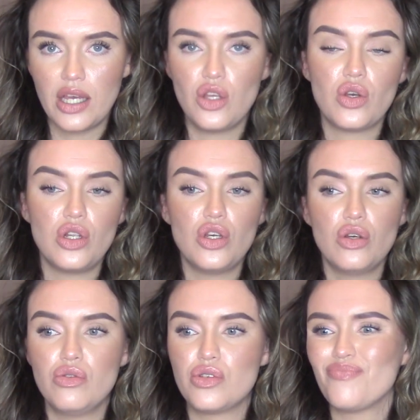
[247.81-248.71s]
You can
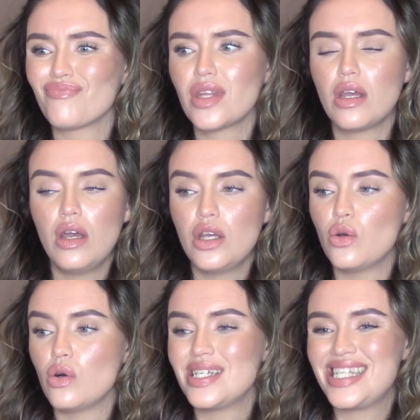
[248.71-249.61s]
use
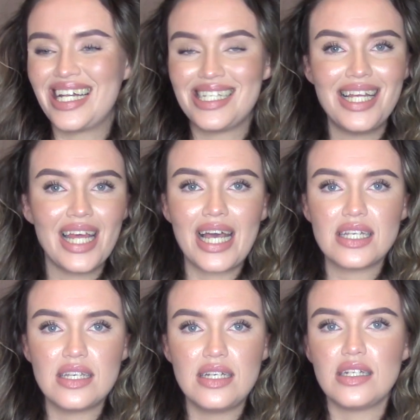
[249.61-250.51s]
your salicylic
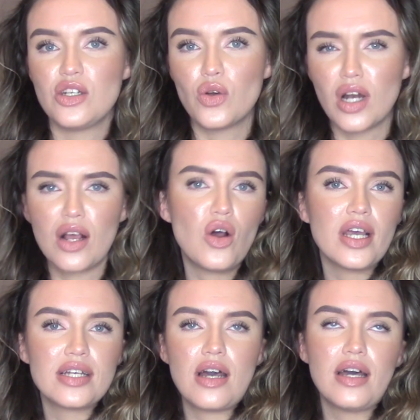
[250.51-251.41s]
acid and your
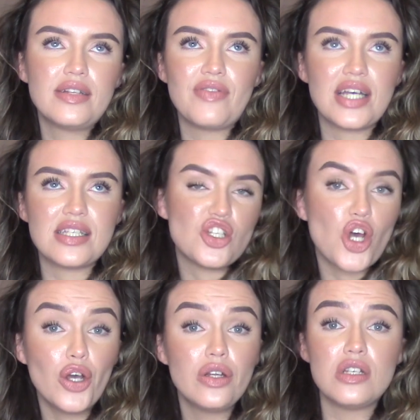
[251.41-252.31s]
glycolic kind of acid
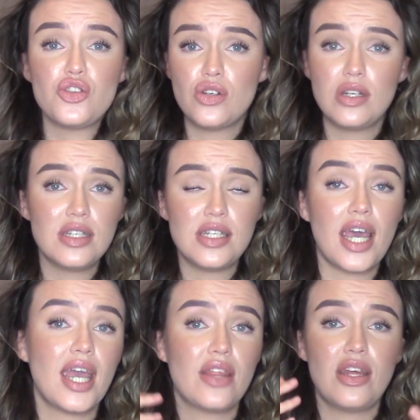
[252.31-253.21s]
toners during the
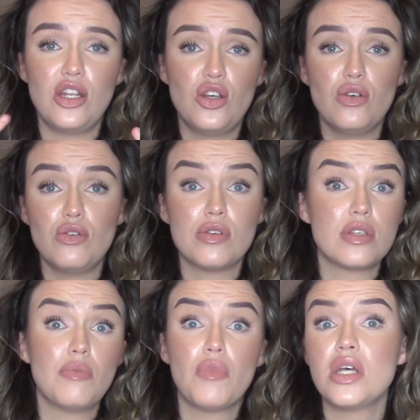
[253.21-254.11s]
day, and then
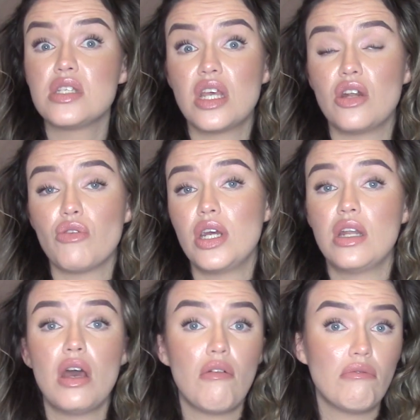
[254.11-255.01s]
use
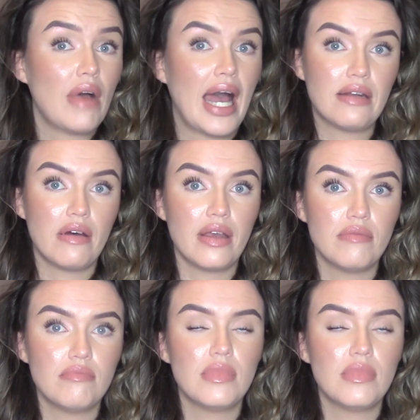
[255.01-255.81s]
Skinoren at night.